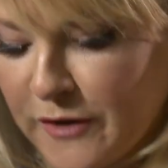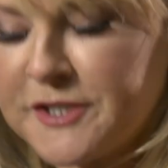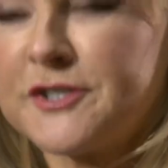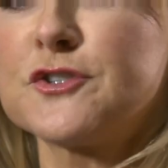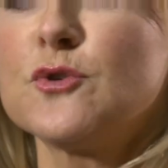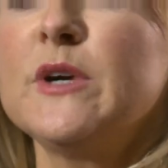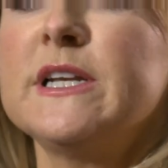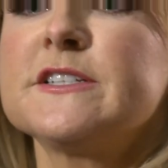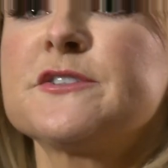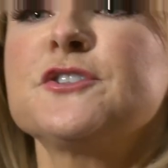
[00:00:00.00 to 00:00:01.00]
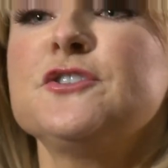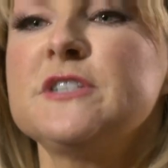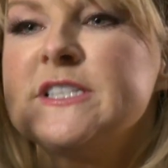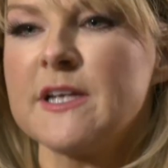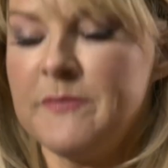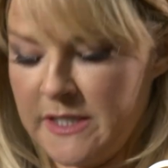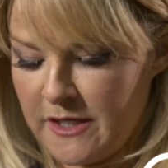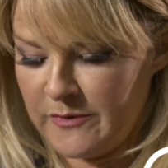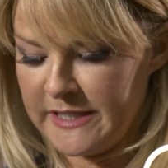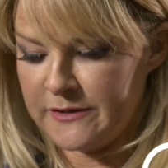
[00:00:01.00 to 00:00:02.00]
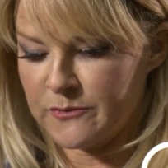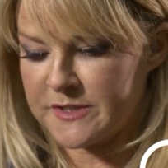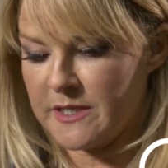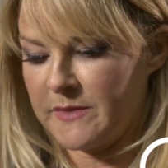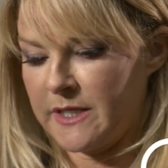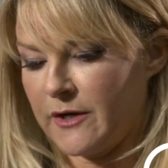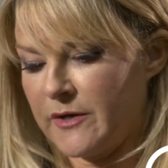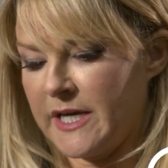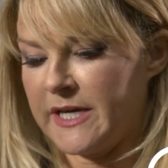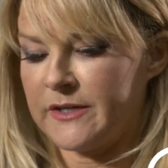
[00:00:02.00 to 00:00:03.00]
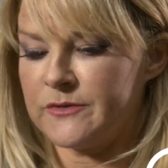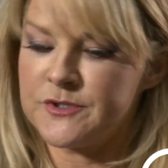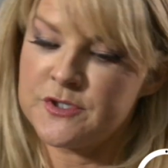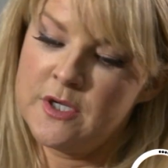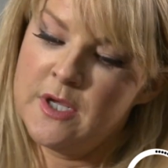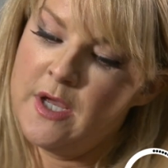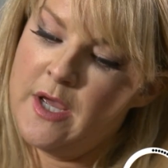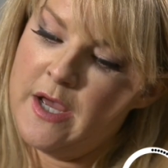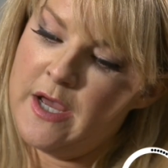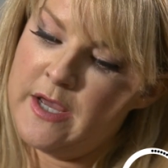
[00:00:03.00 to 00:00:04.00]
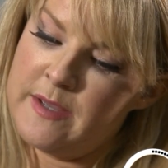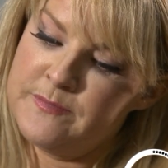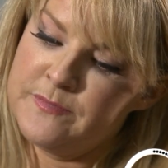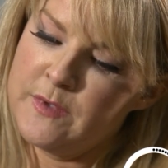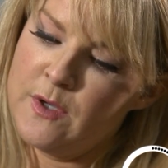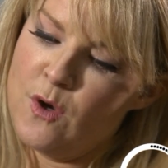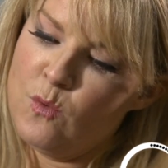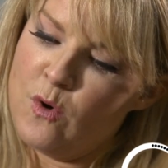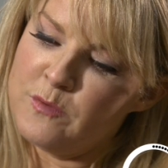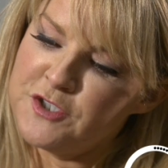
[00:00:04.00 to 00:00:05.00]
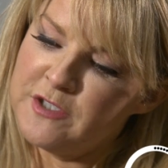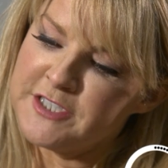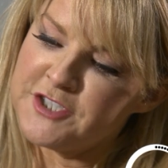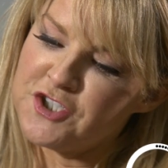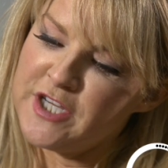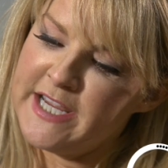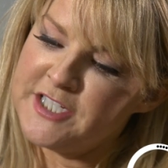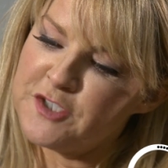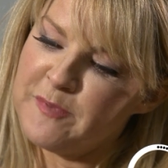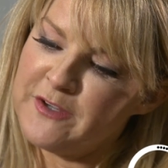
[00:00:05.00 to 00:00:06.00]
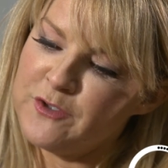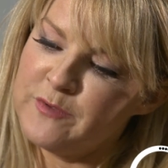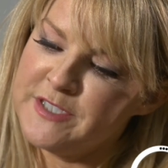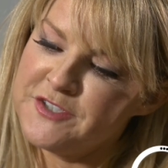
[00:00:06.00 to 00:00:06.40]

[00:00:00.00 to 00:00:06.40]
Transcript: going to the toilets. It's usually something going in or something going out. What would you like to change about your